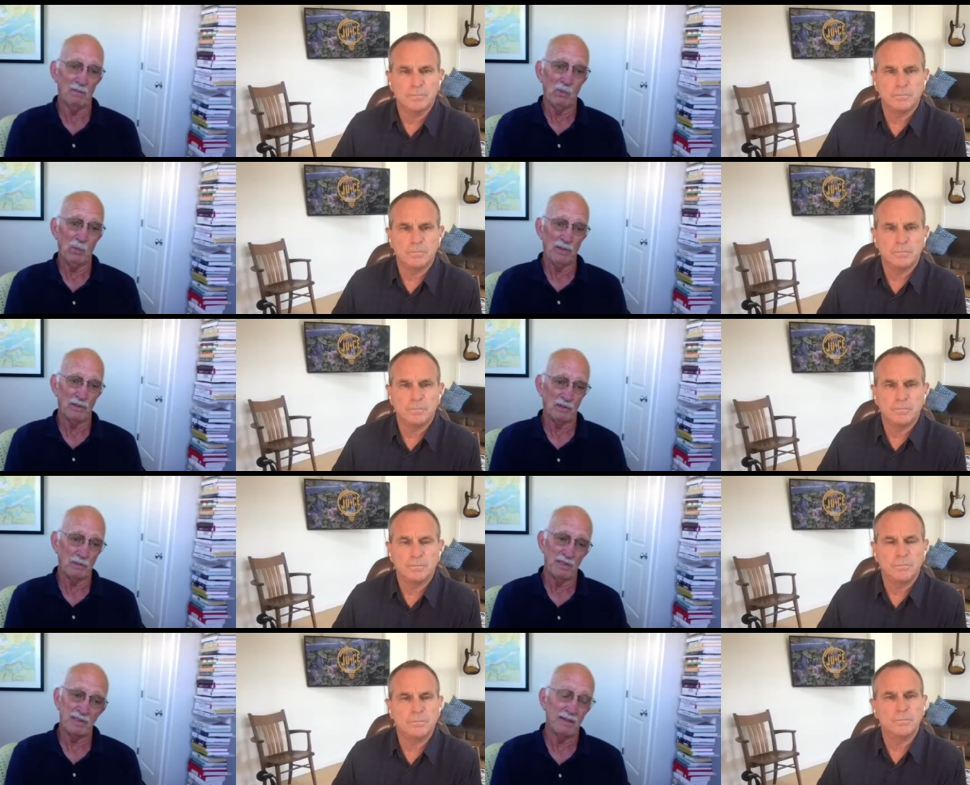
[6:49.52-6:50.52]
Speaker 1: wind
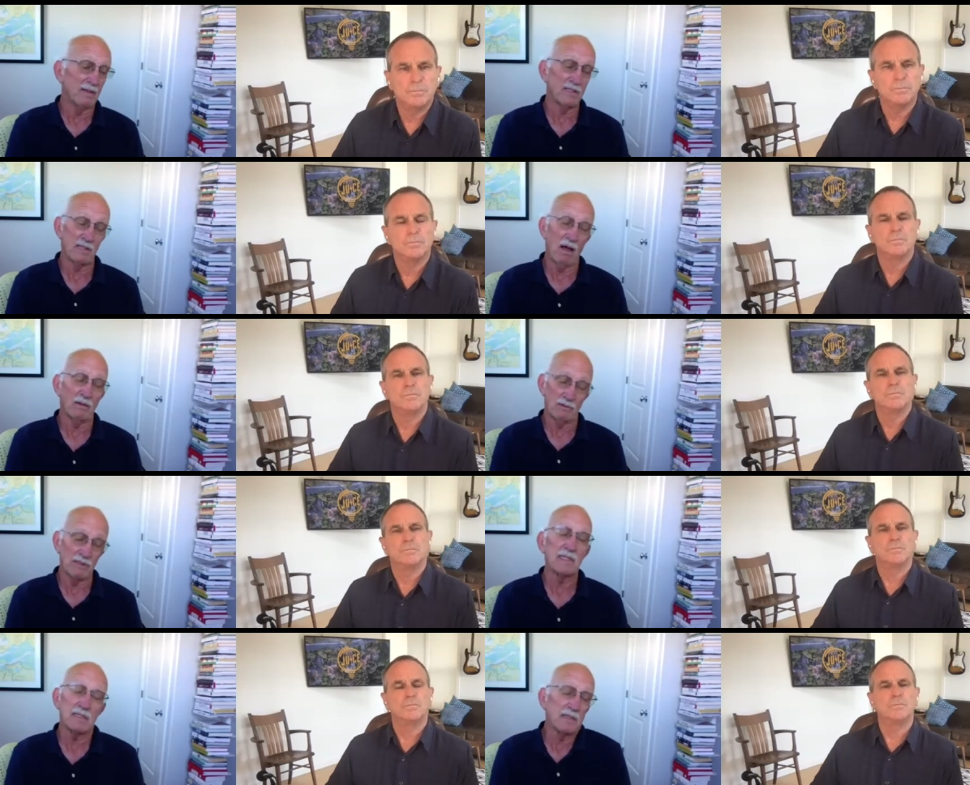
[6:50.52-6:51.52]
turbines, and there's a lot of
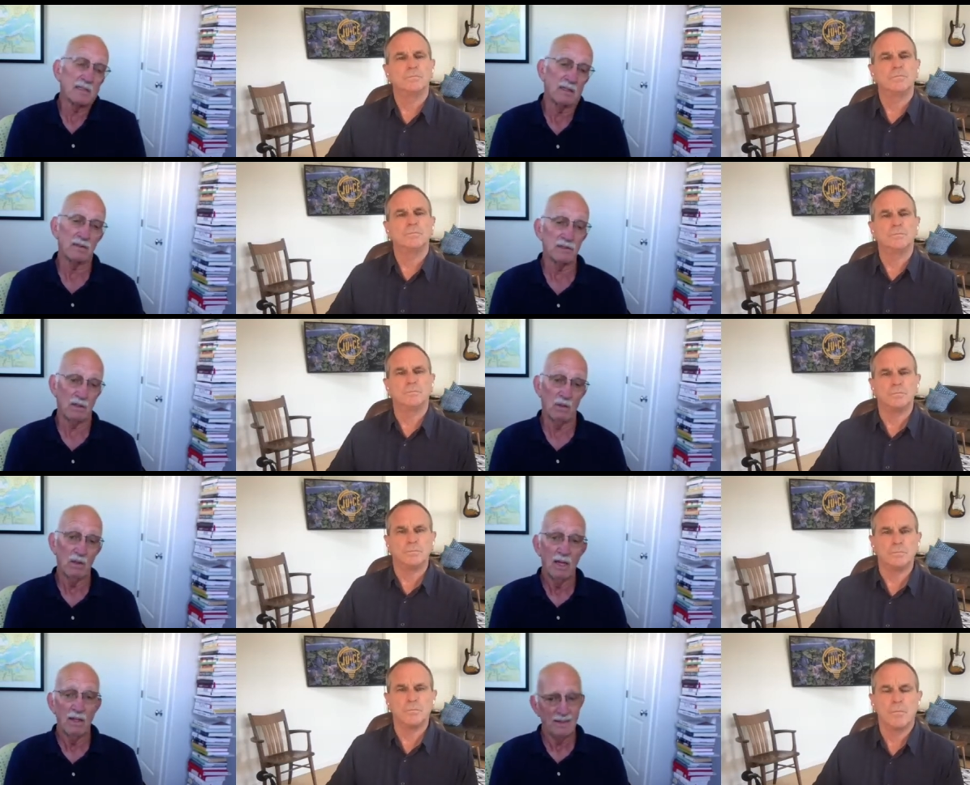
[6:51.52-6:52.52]
resistance there. So
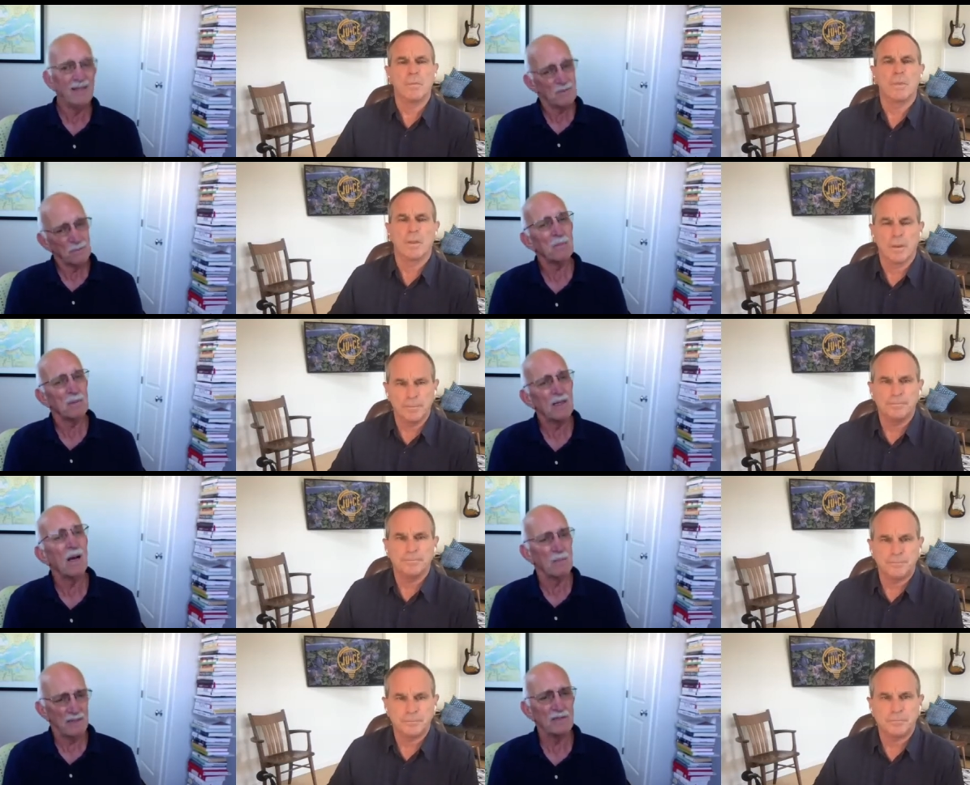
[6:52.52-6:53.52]
yeah, it's probably a
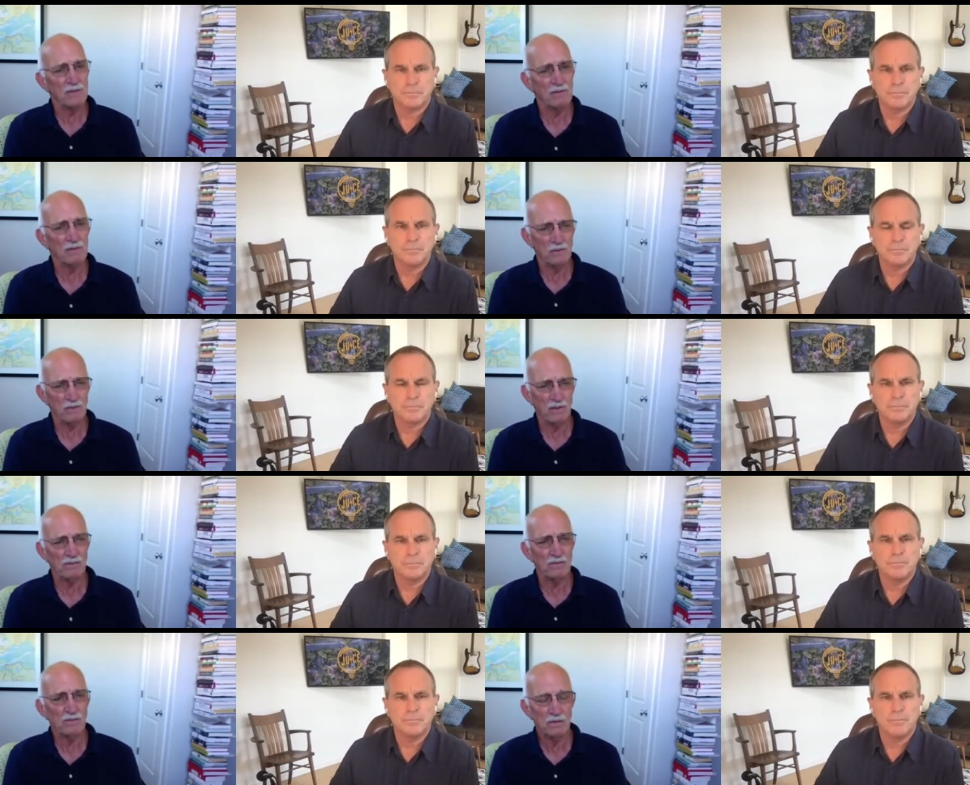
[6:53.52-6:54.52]
combination of the two things.
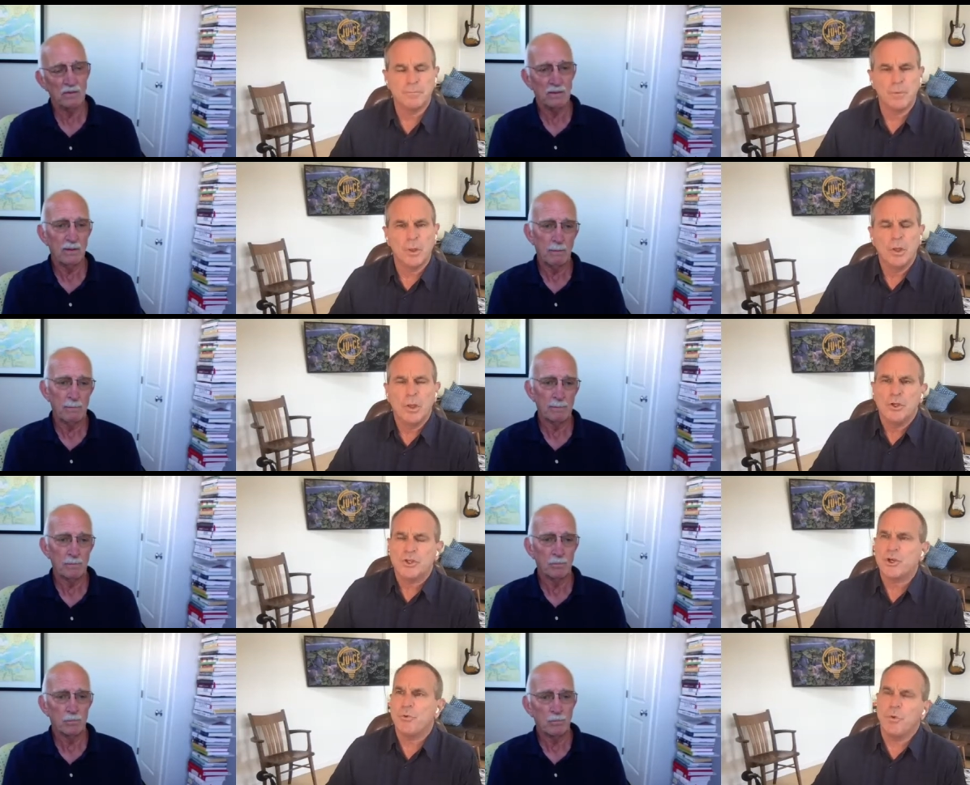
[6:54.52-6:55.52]

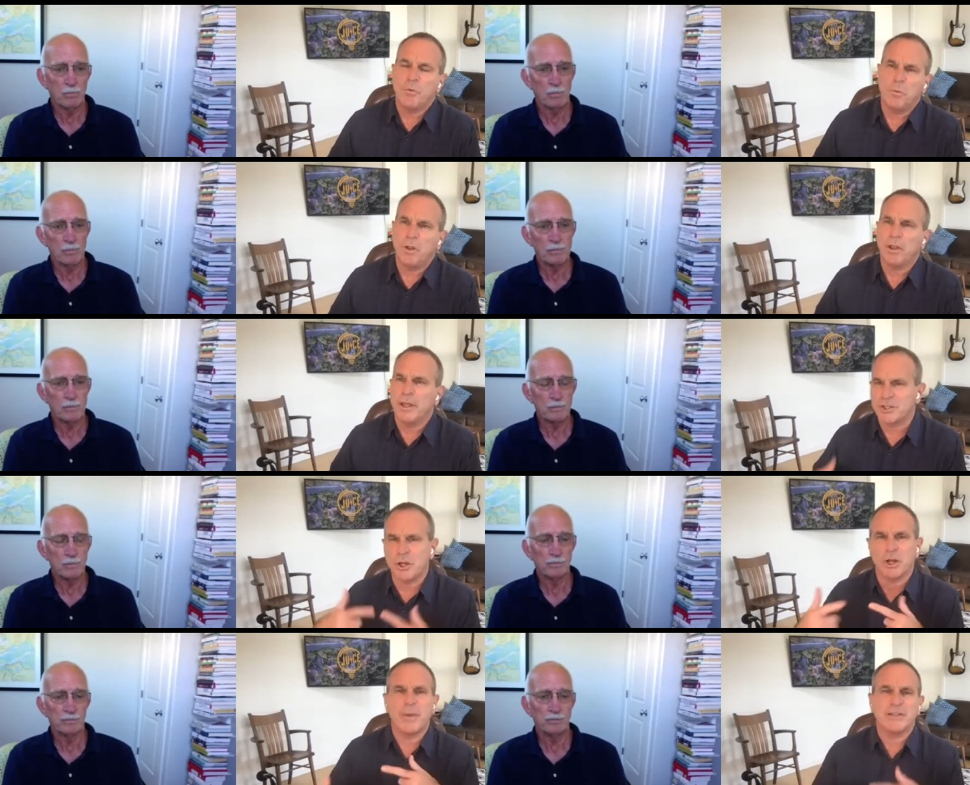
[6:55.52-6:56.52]
Speaker 2: So, well, let's
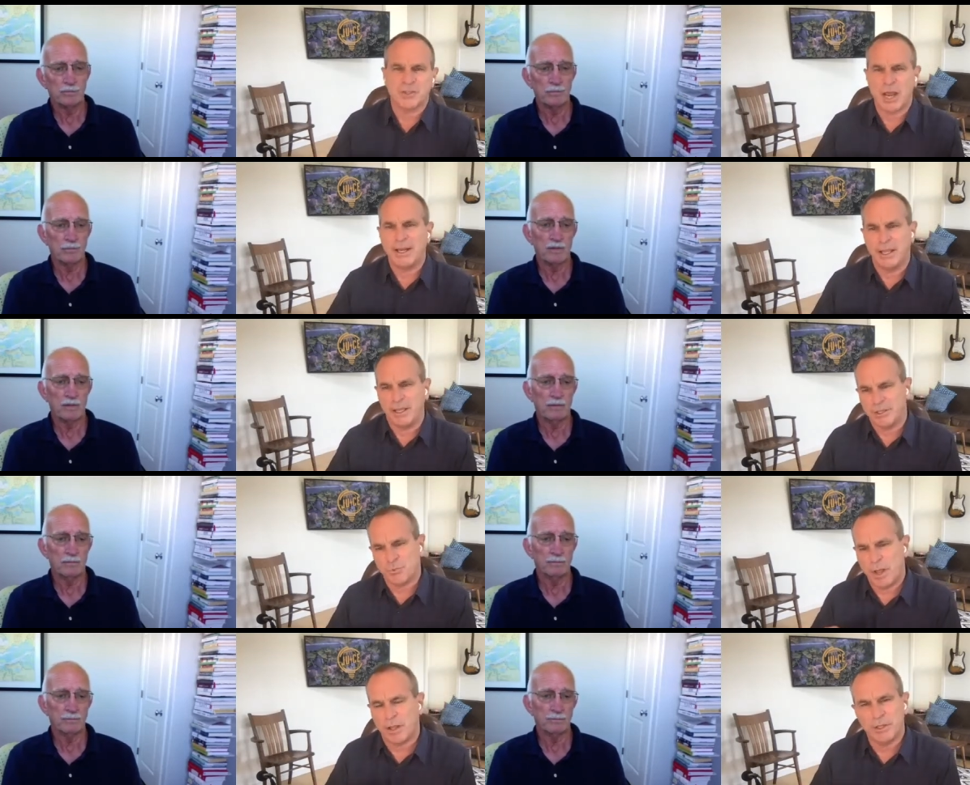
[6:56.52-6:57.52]
talk about siting
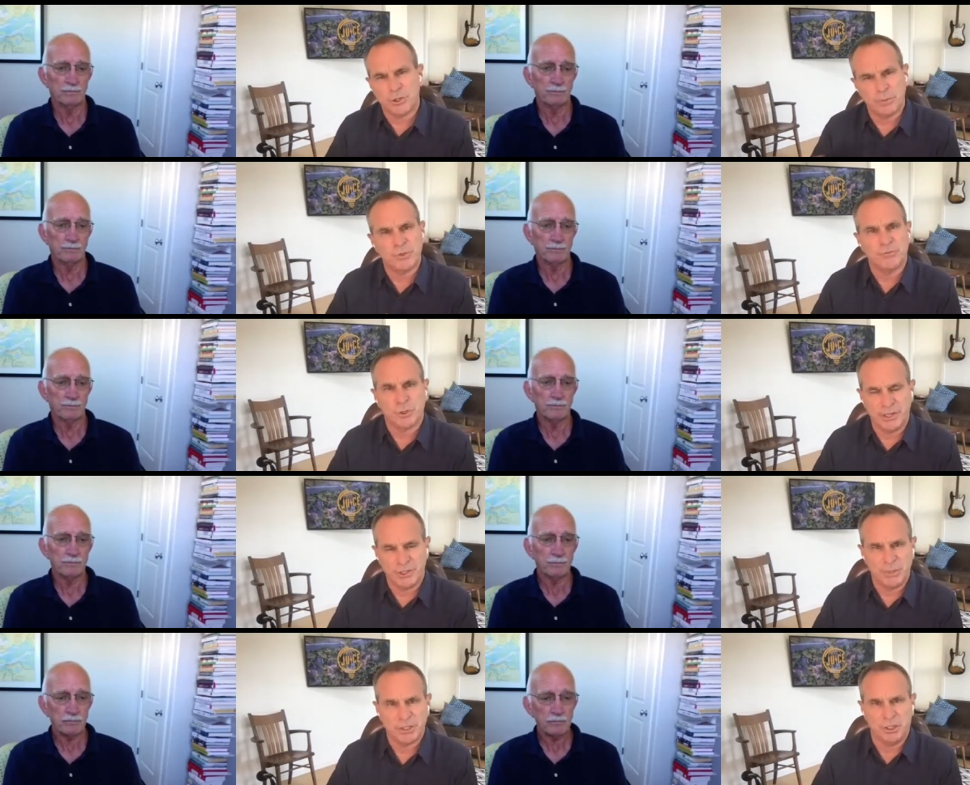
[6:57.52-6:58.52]
as well in terms of
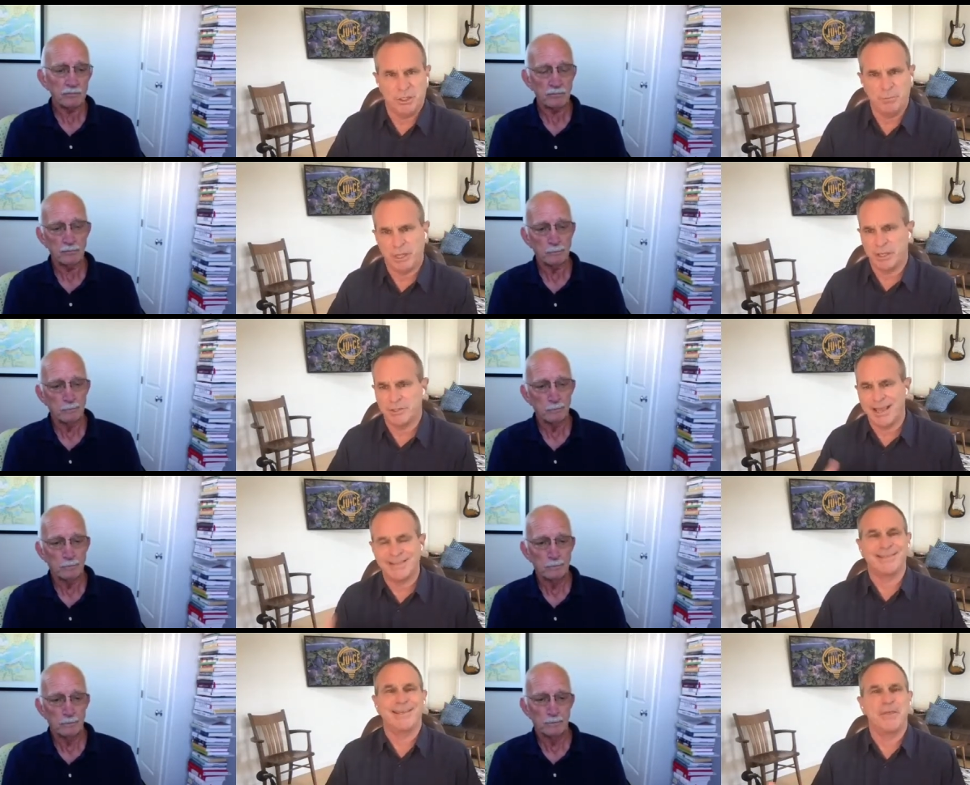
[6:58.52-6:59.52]
transmission, because
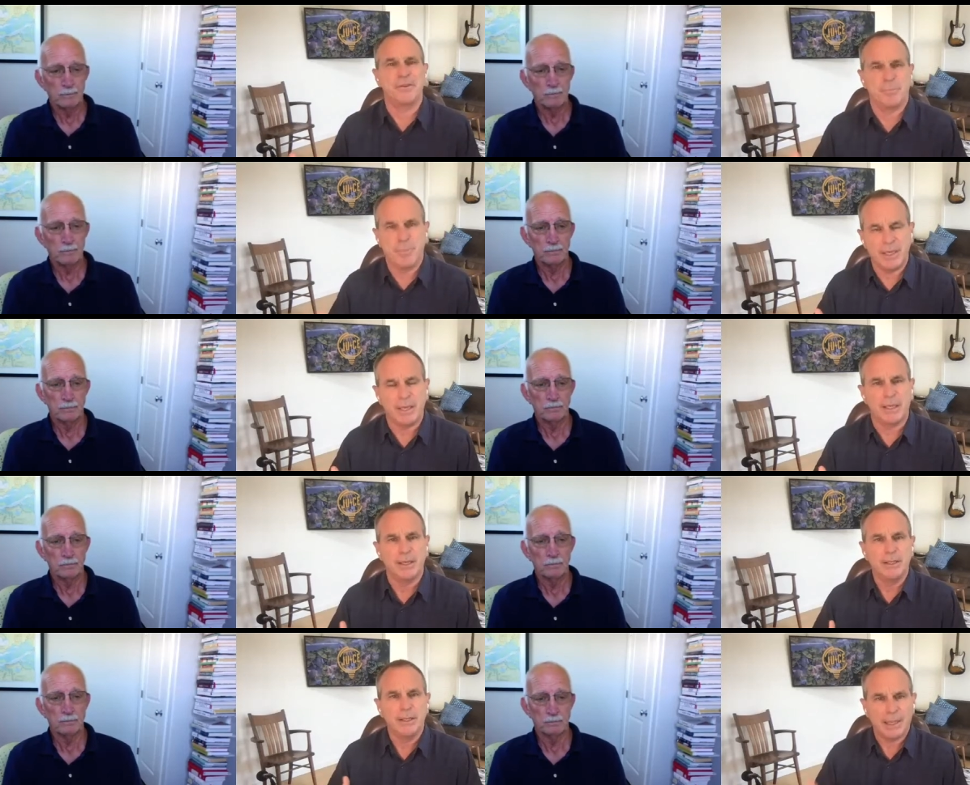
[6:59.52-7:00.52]
that's the other big
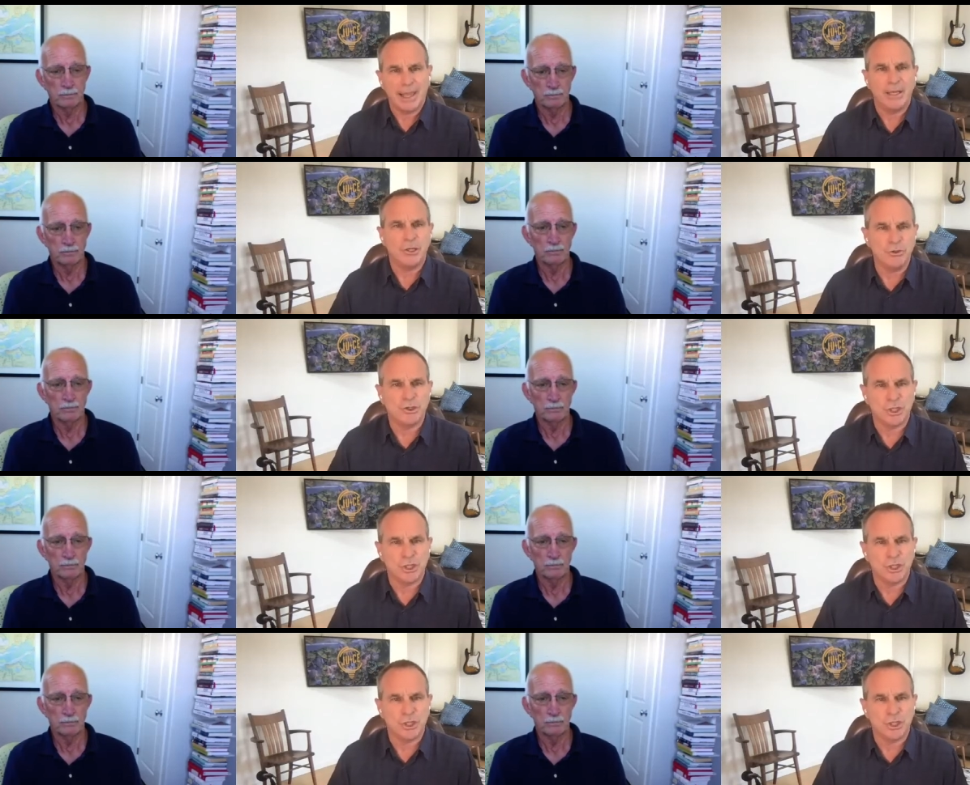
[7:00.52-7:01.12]
land use